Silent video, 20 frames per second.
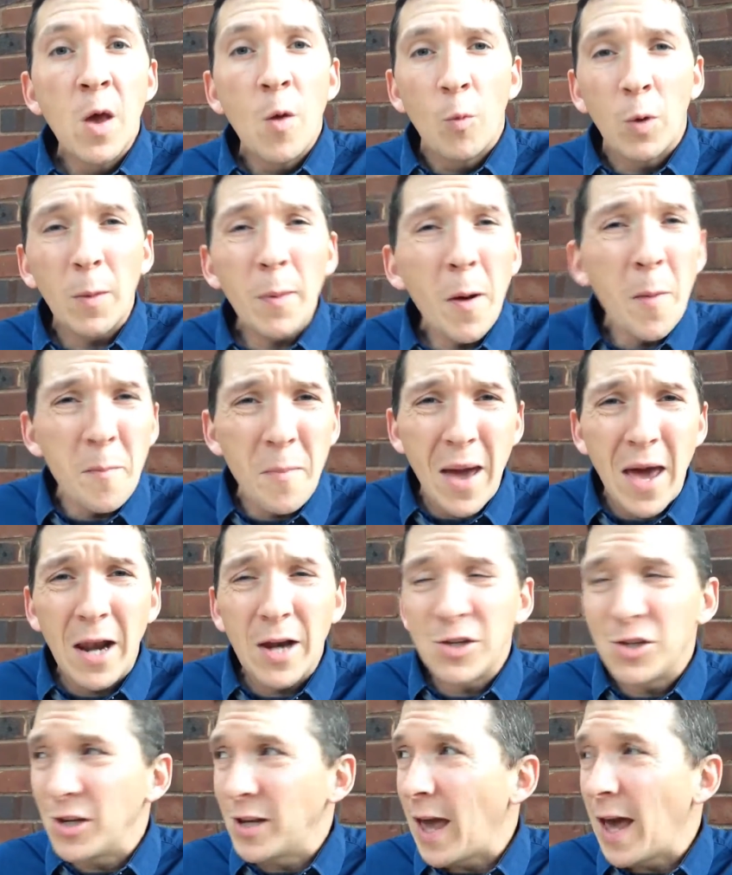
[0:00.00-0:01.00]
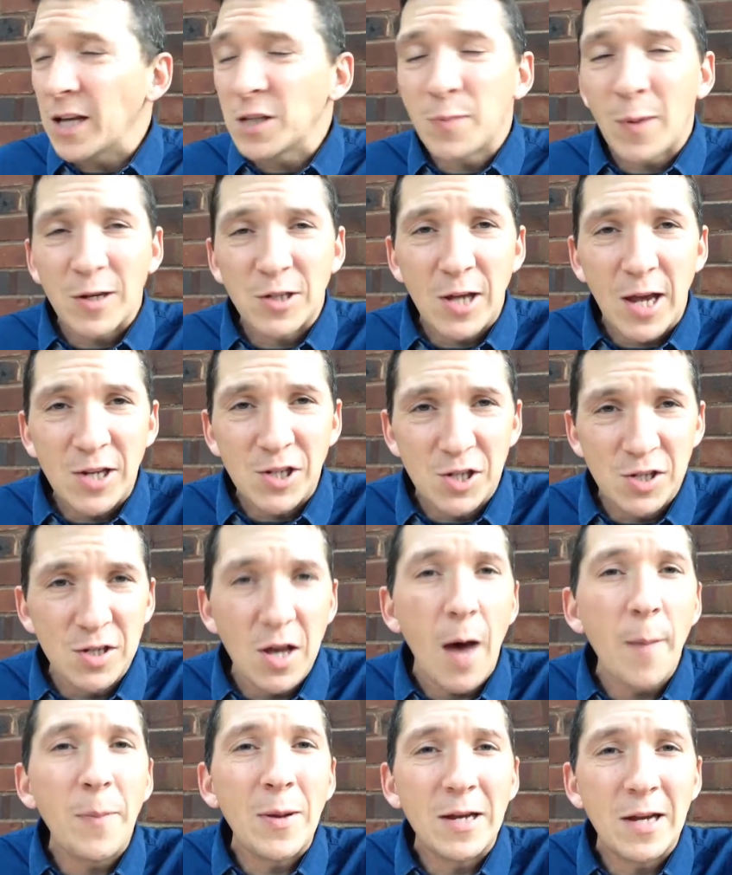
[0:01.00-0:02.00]
What about managing expectations
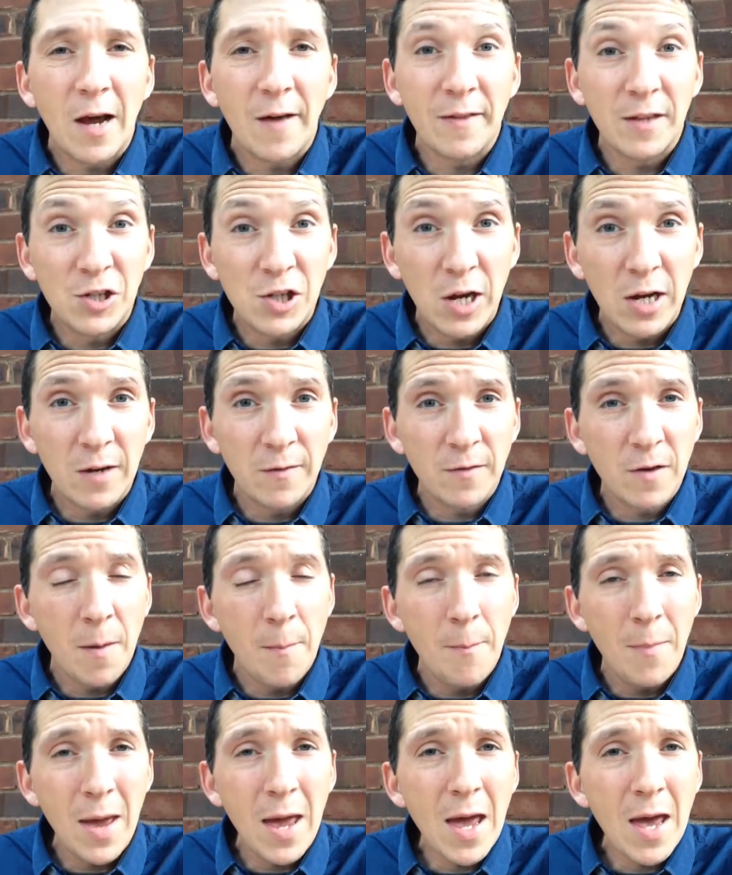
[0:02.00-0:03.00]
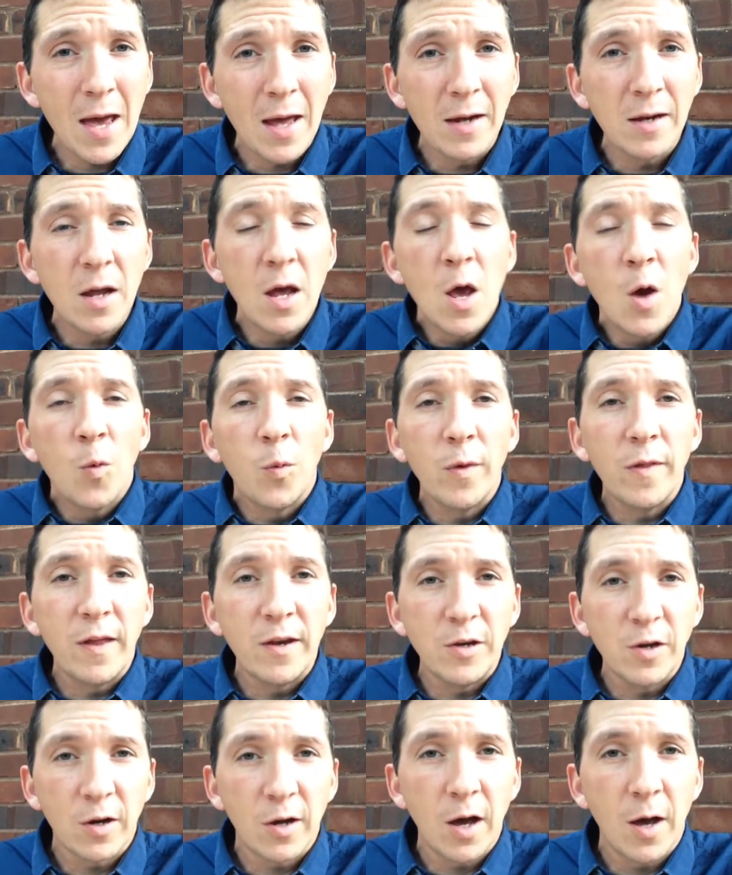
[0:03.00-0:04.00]
up and down the chain of command
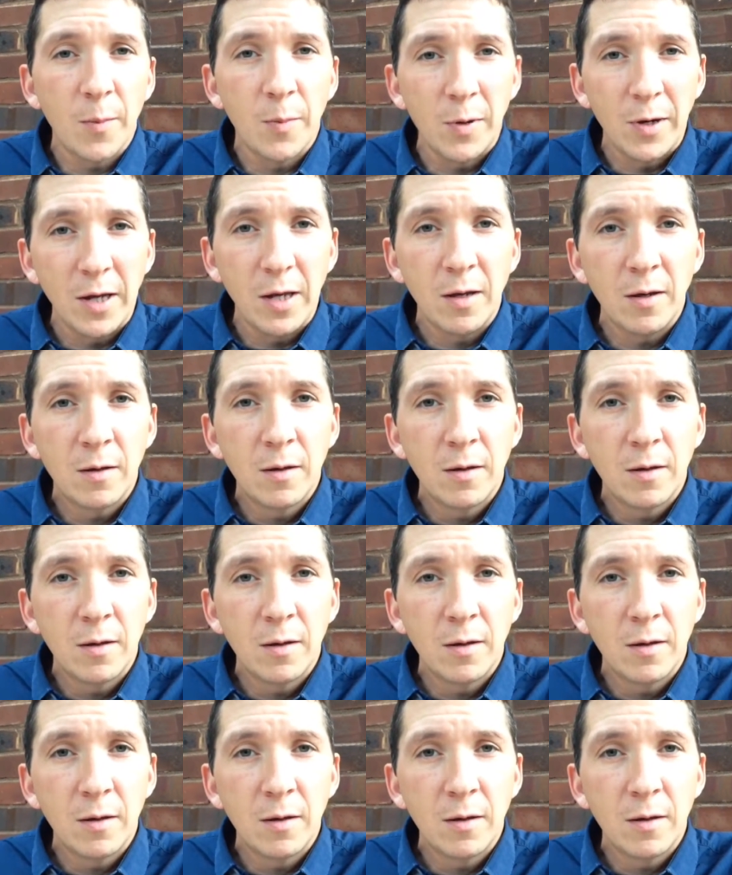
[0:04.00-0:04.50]
within your company?